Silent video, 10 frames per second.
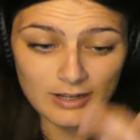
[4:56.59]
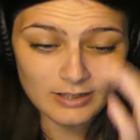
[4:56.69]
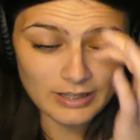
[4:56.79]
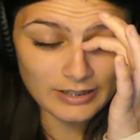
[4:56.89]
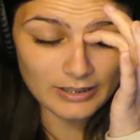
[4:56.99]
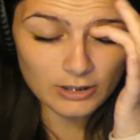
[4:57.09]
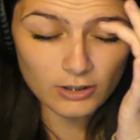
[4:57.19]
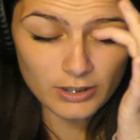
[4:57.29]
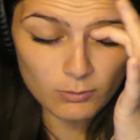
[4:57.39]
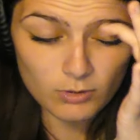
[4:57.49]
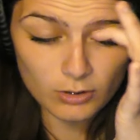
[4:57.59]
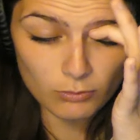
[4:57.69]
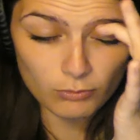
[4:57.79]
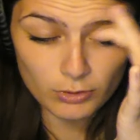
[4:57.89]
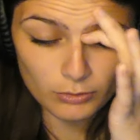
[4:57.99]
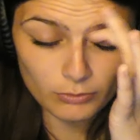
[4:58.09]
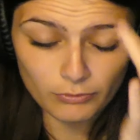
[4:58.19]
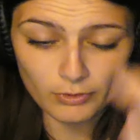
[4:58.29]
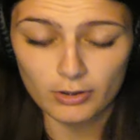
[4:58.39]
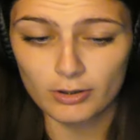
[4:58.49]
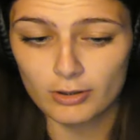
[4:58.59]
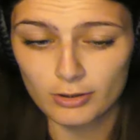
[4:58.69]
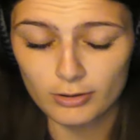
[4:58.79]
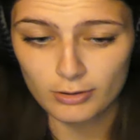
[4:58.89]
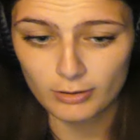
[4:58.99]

Like I low key wanna root for